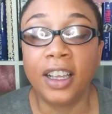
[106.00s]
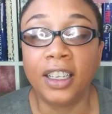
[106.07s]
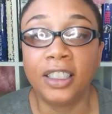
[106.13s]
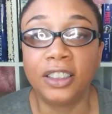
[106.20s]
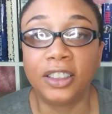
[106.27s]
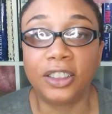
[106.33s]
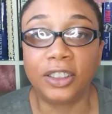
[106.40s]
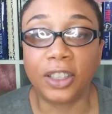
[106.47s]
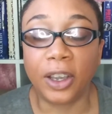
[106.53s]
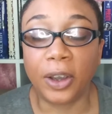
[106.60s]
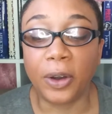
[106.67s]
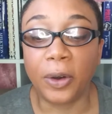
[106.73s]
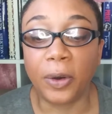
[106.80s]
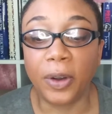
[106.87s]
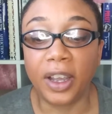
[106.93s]

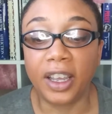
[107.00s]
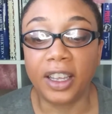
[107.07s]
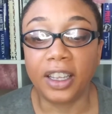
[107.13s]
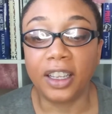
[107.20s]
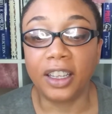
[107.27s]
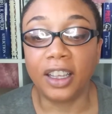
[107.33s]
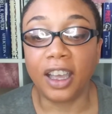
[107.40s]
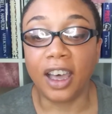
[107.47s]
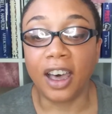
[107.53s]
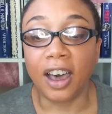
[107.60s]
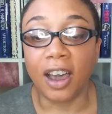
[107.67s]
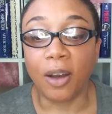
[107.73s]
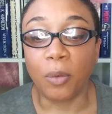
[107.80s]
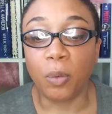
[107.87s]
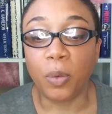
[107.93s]
So
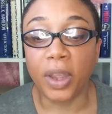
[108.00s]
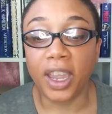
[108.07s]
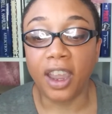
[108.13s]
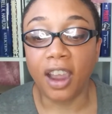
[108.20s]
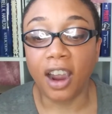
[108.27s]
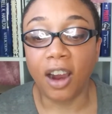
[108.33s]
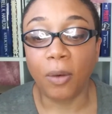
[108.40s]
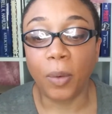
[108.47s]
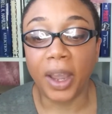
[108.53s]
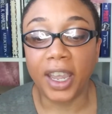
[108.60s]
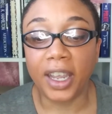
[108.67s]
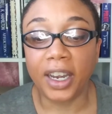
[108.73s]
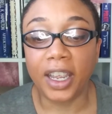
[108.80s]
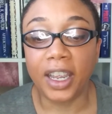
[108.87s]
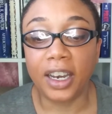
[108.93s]
we are
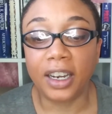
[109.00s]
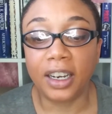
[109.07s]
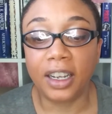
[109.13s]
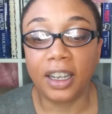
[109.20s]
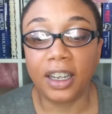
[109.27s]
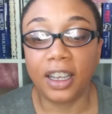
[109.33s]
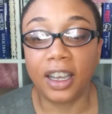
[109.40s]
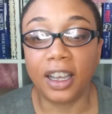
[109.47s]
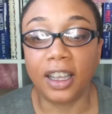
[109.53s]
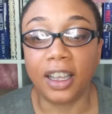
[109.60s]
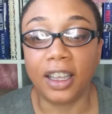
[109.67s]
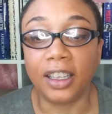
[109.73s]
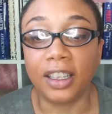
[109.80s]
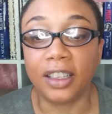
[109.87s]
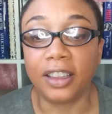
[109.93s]
waiting.
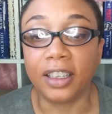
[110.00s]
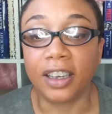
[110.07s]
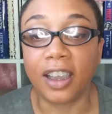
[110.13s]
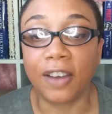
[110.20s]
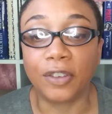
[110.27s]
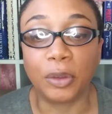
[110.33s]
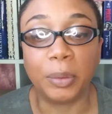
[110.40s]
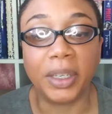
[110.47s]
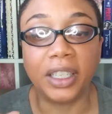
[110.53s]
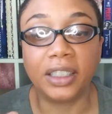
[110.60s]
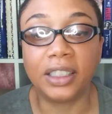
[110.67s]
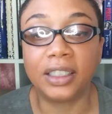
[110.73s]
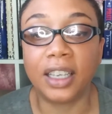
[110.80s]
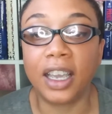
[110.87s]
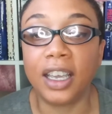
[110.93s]
The government
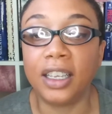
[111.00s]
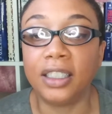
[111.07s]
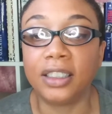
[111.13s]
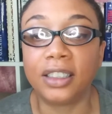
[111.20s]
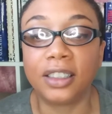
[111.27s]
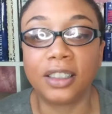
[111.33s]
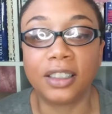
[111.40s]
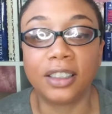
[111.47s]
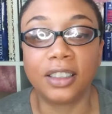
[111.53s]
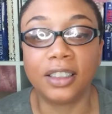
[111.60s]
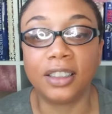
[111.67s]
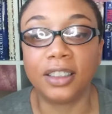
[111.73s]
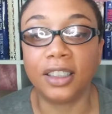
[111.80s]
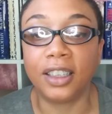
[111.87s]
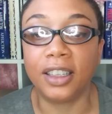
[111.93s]
says
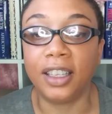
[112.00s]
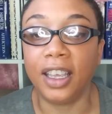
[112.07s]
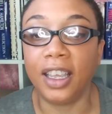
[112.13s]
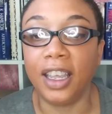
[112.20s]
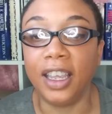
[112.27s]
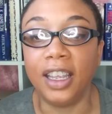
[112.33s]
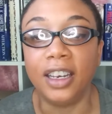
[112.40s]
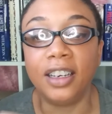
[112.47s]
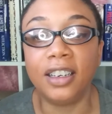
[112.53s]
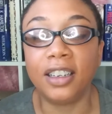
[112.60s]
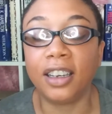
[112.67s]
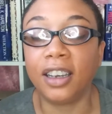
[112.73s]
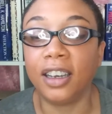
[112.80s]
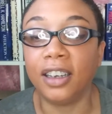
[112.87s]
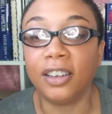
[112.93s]
the end
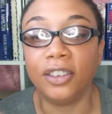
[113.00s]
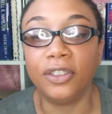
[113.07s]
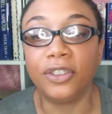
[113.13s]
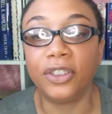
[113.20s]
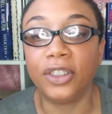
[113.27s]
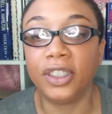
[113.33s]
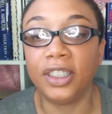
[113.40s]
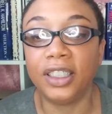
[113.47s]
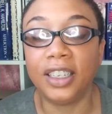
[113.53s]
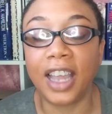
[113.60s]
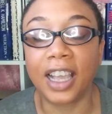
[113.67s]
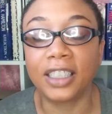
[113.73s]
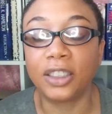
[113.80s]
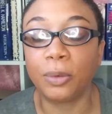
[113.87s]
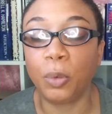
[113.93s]
of
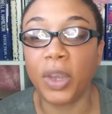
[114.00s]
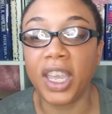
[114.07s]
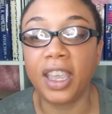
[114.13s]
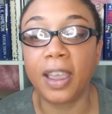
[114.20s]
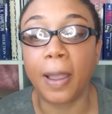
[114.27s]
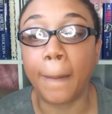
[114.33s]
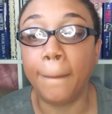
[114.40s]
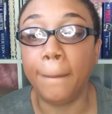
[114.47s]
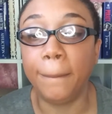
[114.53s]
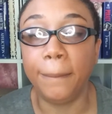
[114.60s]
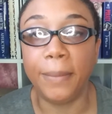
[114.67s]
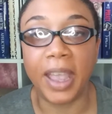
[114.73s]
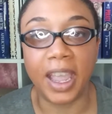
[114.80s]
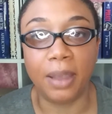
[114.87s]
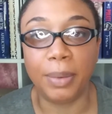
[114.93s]
next week,
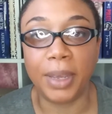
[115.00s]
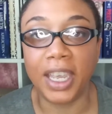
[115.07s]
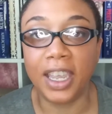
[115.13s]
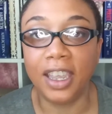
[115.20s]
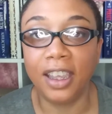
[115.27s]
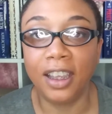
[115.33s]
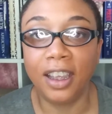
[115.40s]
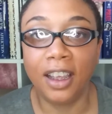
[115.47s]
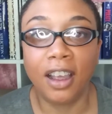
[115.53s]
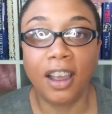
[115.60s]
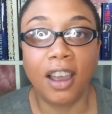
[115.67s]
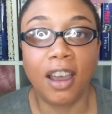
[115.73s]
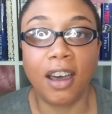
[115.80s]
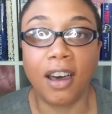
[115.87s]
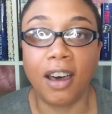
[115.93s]
maybe.
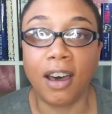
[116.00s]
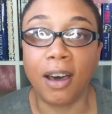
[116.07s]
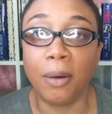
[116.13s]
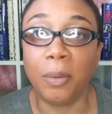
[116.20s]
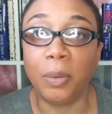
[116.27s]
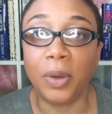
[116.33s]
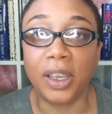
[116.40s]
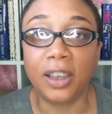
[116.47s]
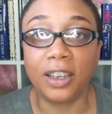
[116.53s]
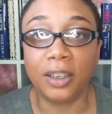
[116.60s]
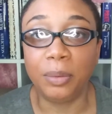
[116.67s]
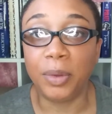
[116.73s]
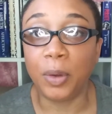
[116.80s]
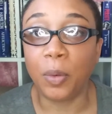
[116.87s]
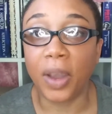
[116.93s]
We could
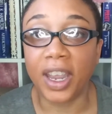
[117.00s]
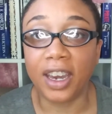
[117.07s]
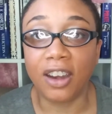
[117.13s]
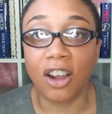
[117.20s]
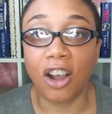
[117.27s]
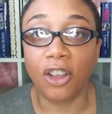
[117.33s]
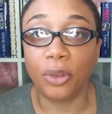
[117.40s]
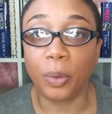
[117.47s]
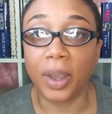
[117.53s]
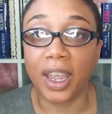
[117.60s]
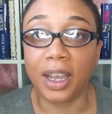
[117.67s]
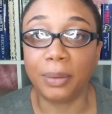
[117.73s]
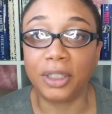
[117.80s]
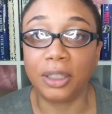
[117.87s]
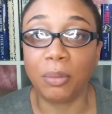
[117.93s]
be waiting all the way
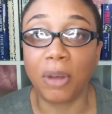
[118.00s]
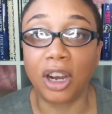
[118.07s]
up to